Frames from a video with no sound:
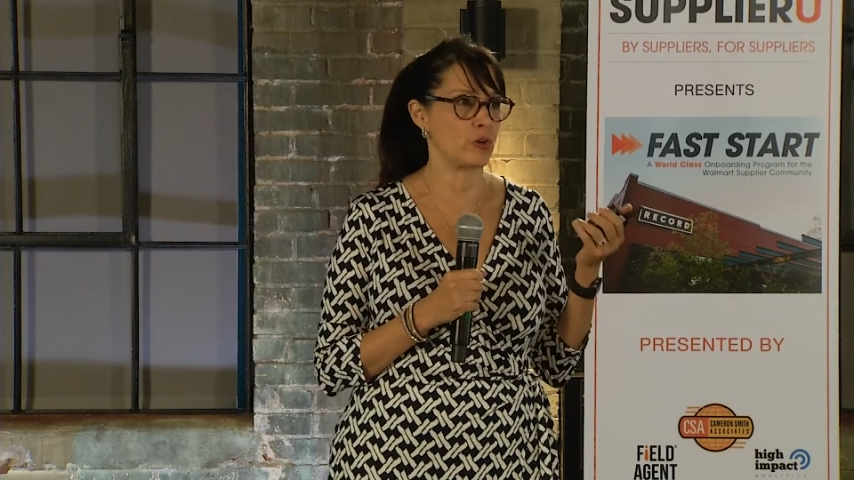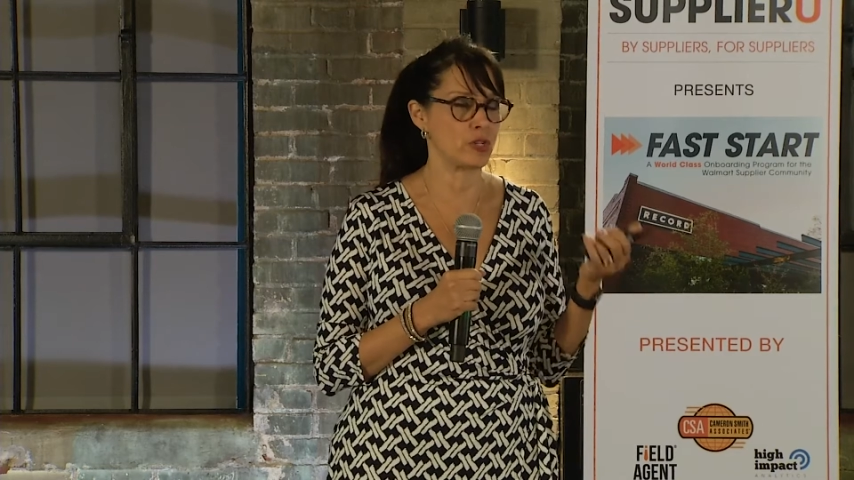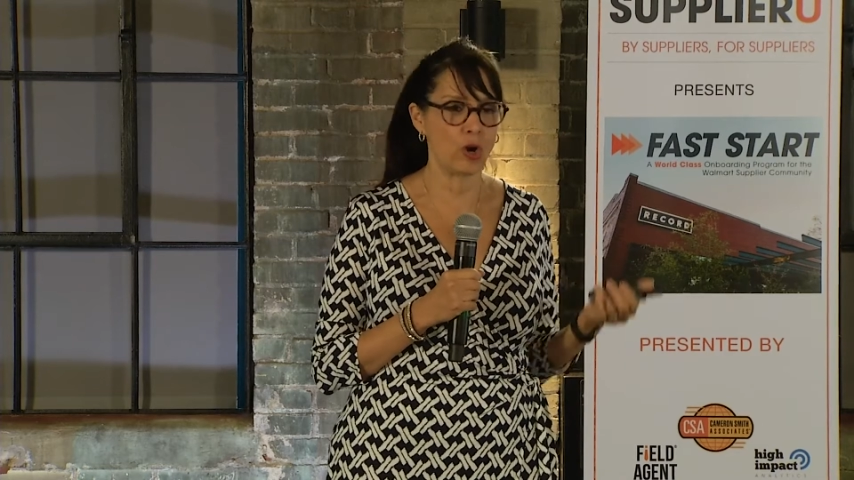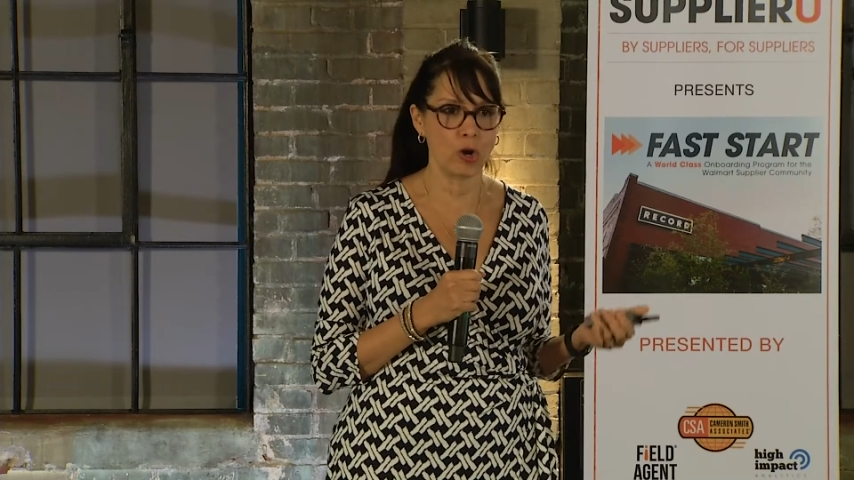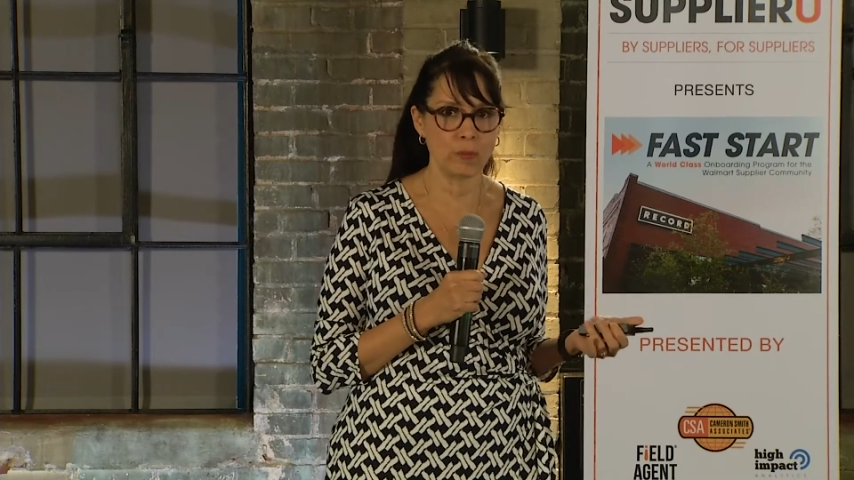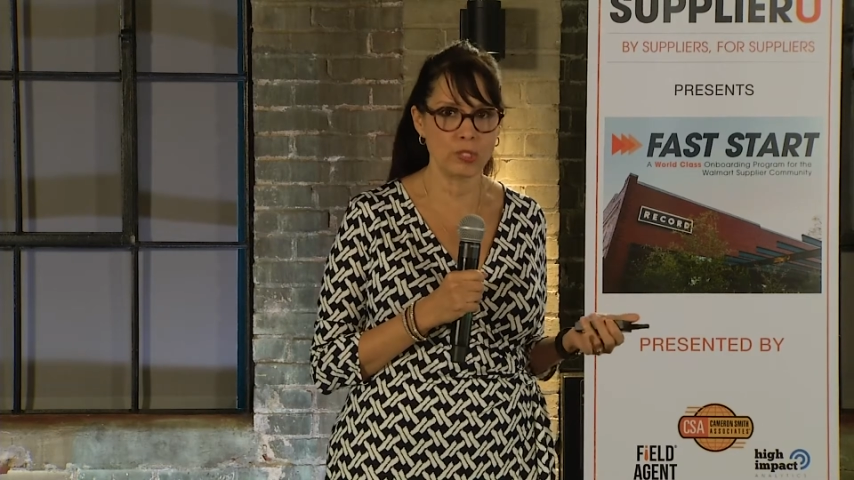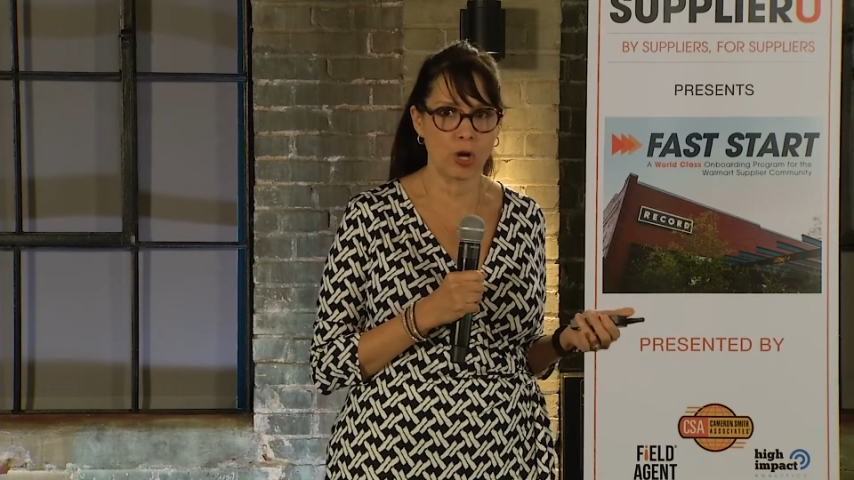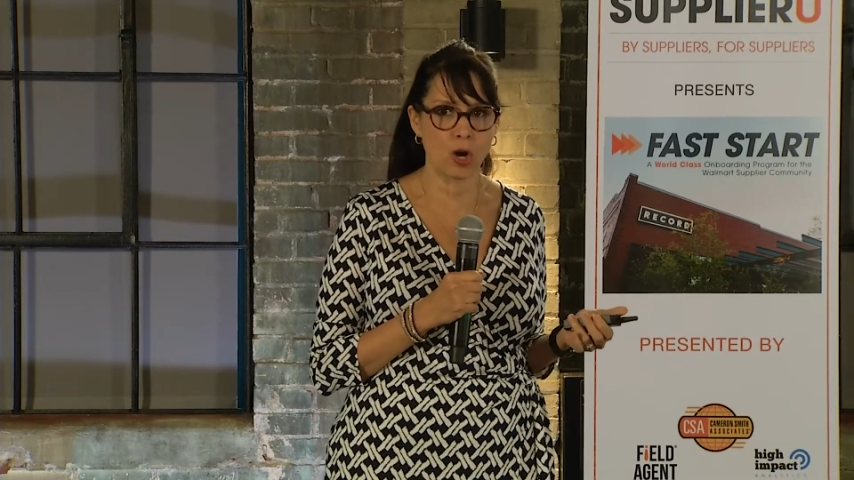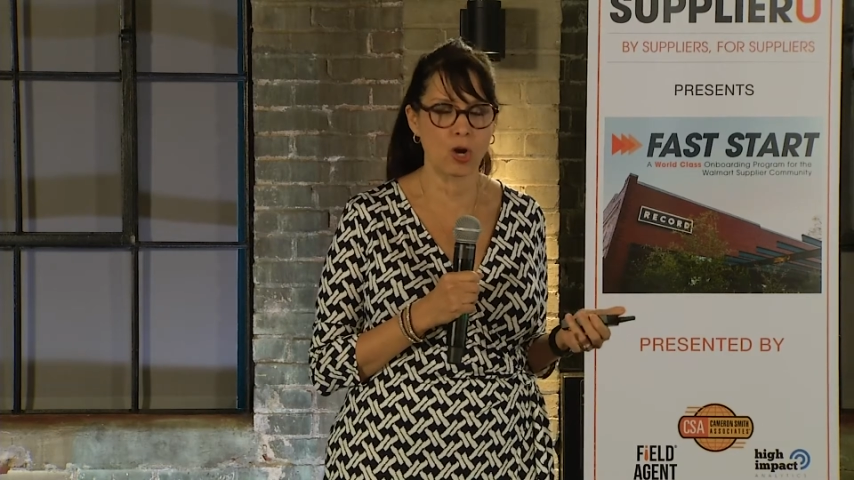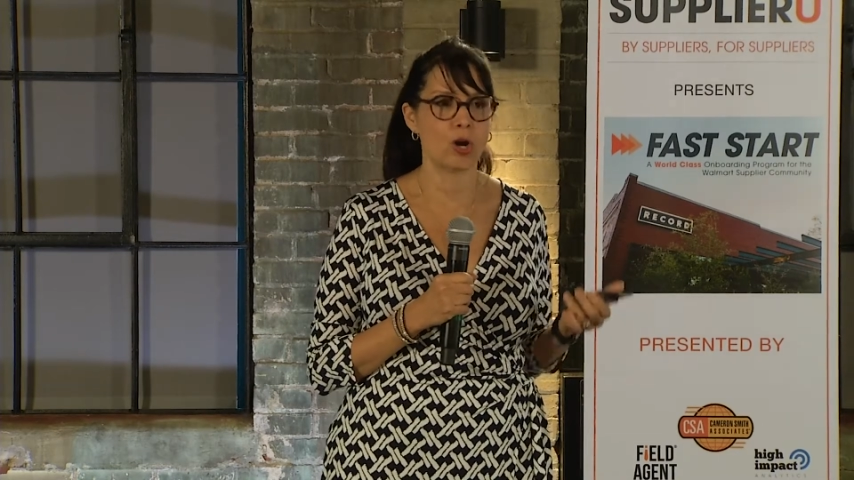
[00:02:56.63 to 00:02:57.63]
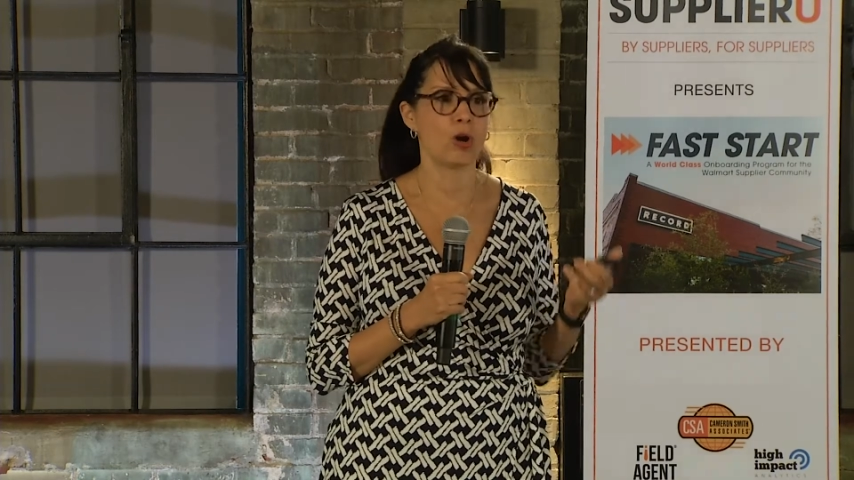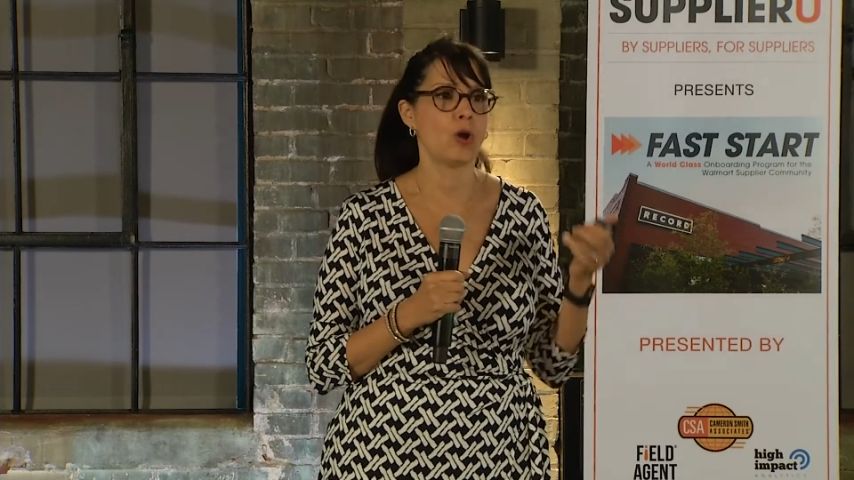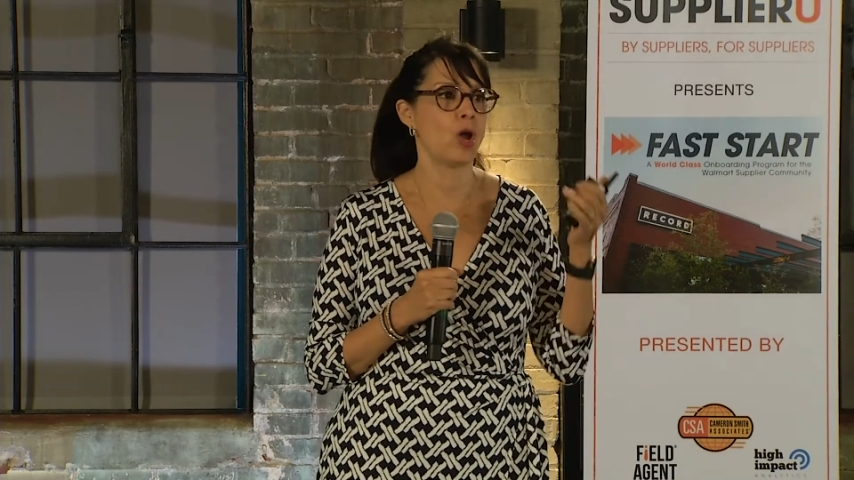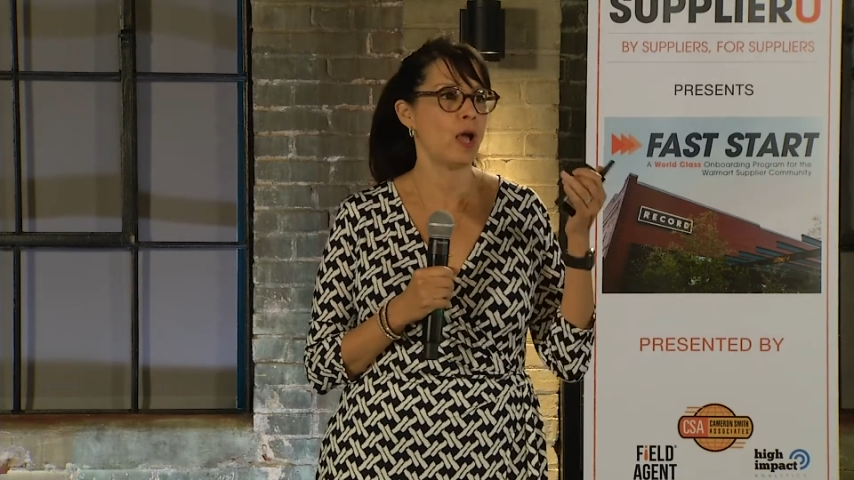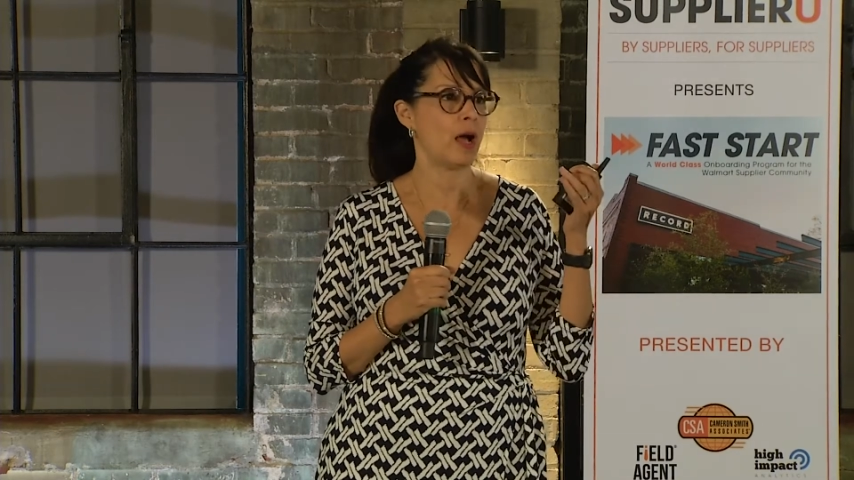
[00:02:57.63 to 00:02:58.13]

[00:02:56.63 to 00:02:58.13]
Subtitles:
terms are,